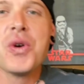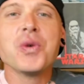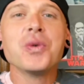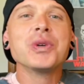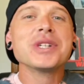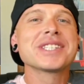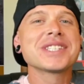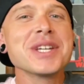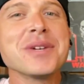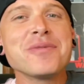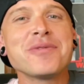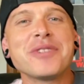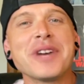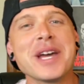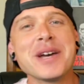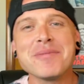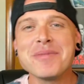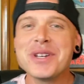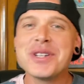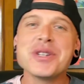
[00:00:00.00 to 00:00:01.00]
What's up,
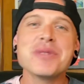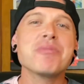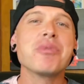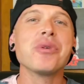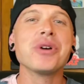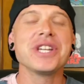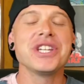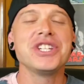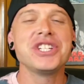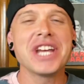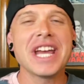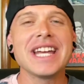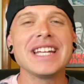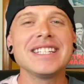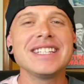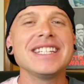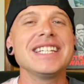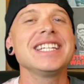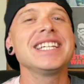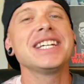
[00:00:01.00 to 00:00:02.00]
fam? Your boy J
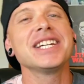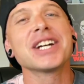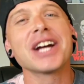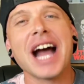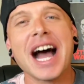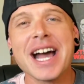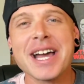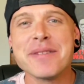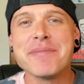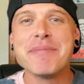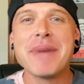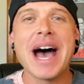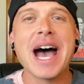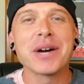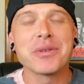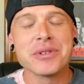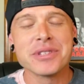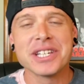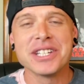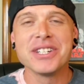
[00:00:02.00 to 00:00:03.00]
D here. I am
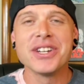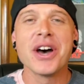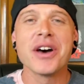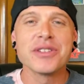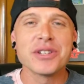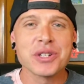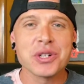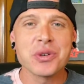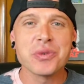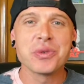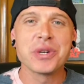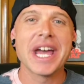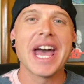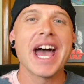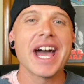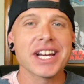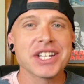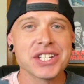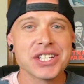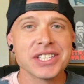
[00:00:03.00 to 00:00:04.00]
back with another
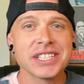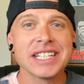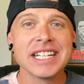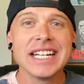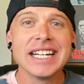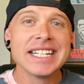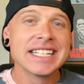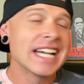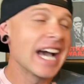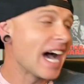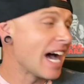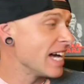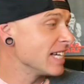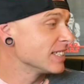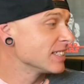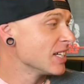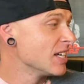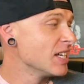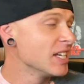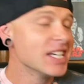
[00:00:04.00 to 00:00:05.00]
reaction.
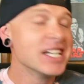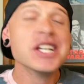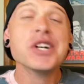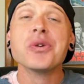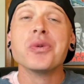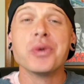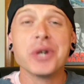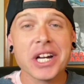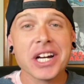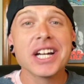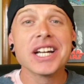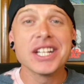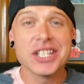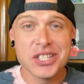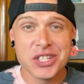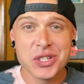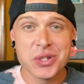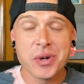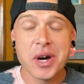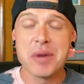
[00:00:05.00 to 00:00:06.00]
Guys, we're gonna
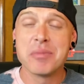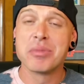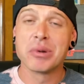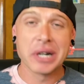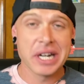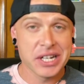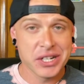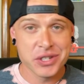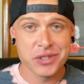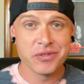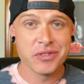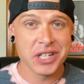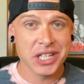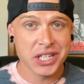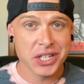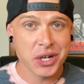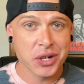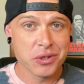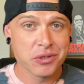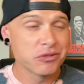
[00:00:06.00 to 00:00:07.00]
do a brand new
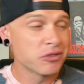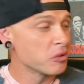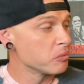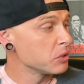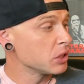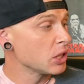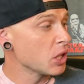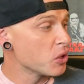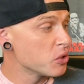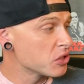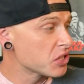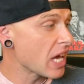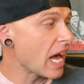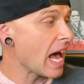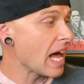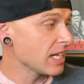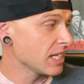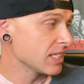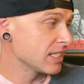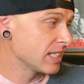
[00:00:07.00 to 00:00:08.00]
video from Loza
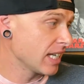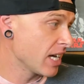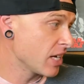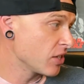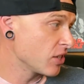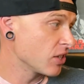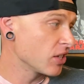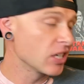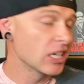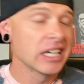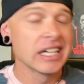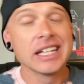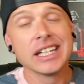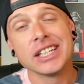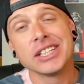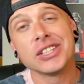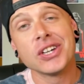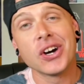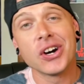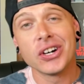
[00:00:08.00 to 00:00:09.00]
Alexander.
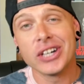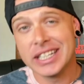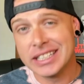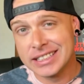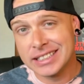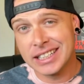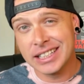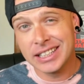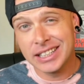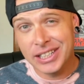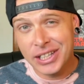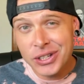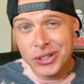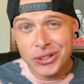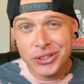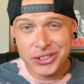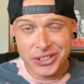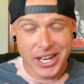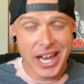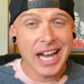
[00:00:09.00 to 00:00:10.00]
Y'all, it's the
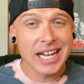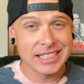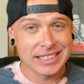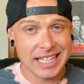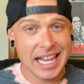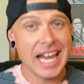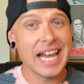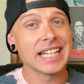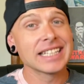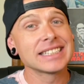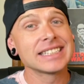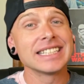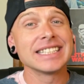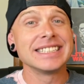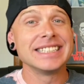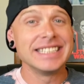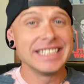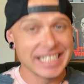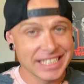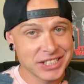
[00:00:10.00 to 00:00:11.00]
Lil Nas X
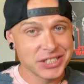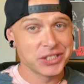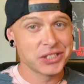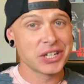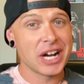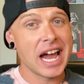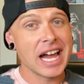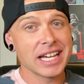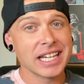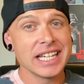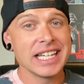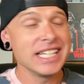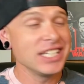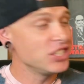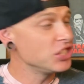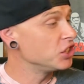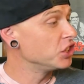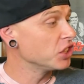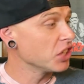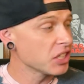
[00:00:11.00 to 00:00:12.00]
diss track he
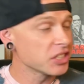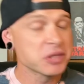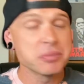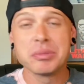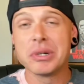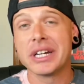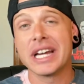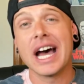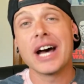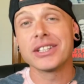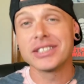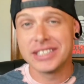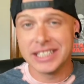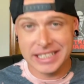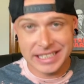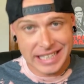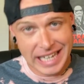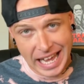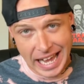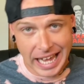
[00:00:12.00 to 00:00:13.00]
just put out
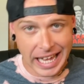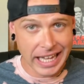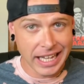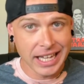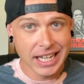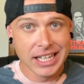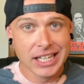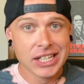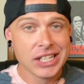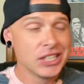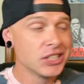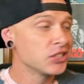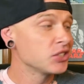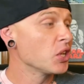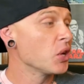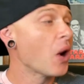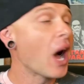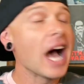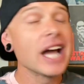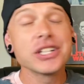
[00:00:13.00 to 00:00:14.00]
today.
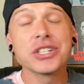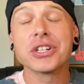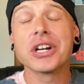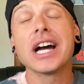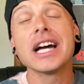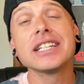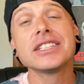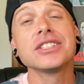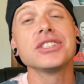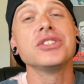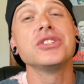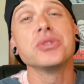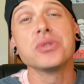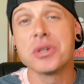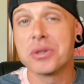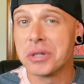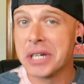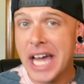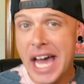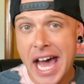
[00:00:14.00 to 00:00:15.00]
So I tried to do
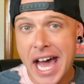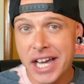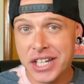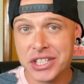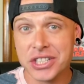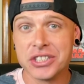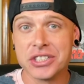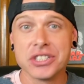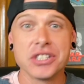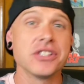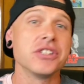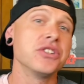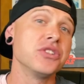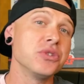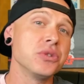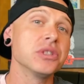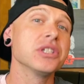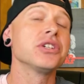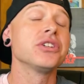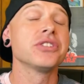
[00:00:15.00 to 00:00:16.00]
a reaction to the
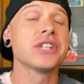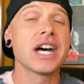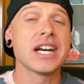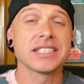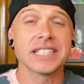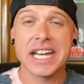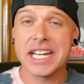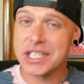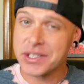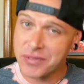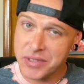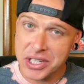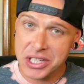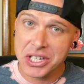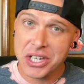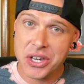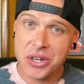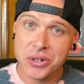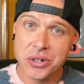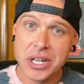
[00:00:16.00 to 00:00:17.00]
new Lil Nas X
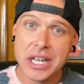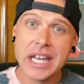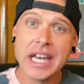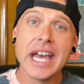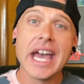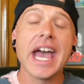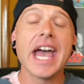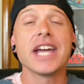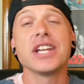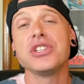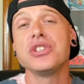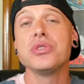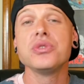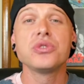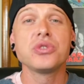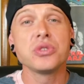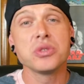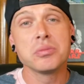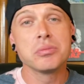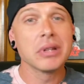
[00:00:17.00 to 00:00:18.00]
video and
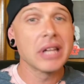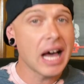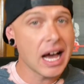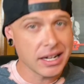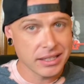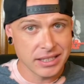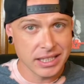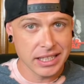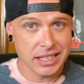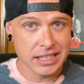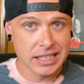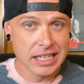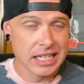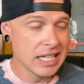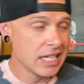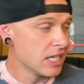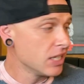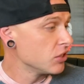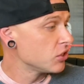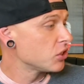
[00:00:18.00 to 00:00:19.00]
YouTube blocked it.
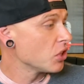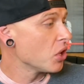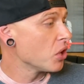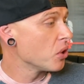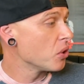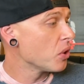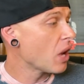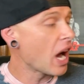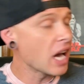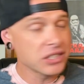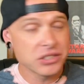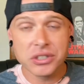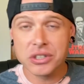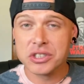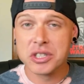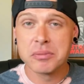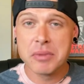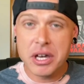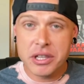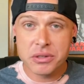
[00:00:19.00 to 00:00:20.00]
So I saw
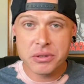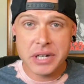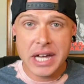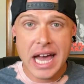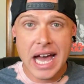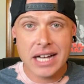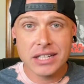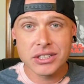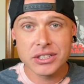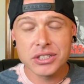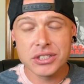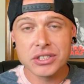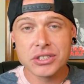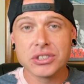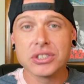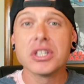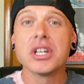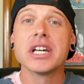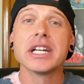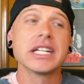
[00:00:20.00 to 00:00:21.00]
some other
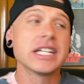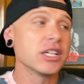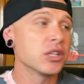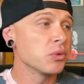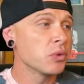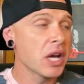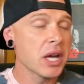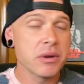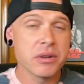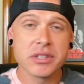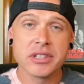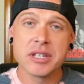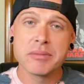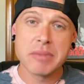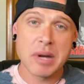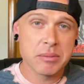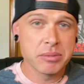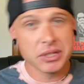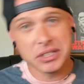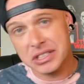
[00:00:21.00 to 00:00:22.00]
reactors get away with it
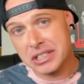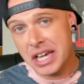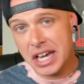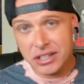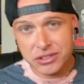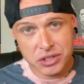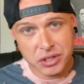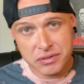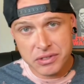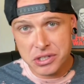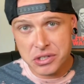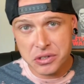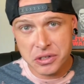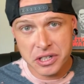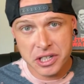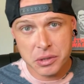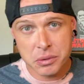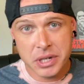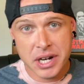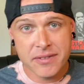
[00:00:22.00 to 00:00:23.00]
by putting text over the
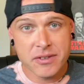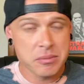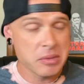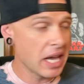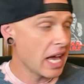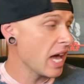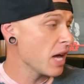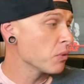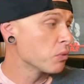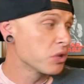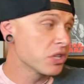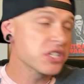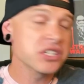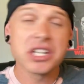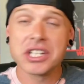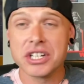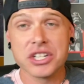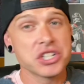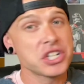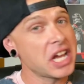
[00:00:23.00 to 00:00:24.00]
screen or whatever, but hey, we're just
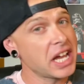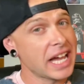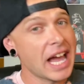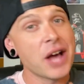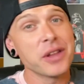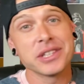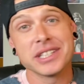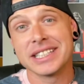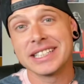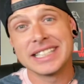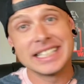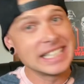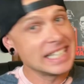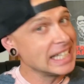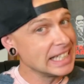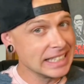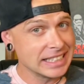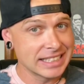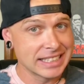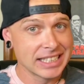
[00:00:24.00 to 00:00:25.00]
gonna check out this
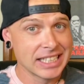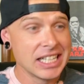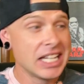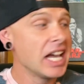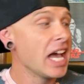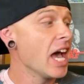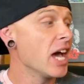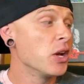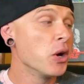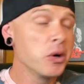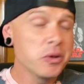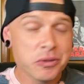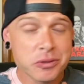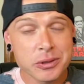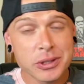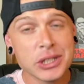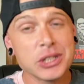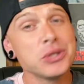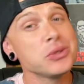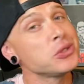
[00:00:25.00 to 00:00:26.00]
diss and
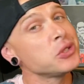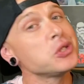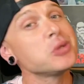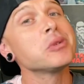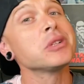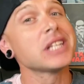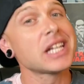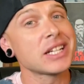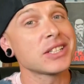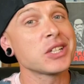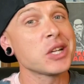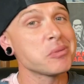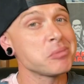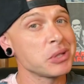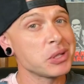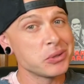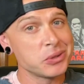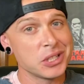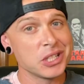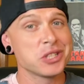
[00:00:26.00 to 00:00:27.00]
hopefully YouTube will let us
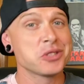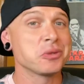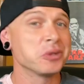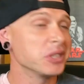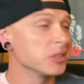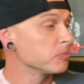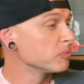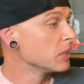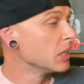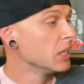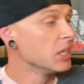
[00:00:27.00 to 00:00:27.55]
upload this one.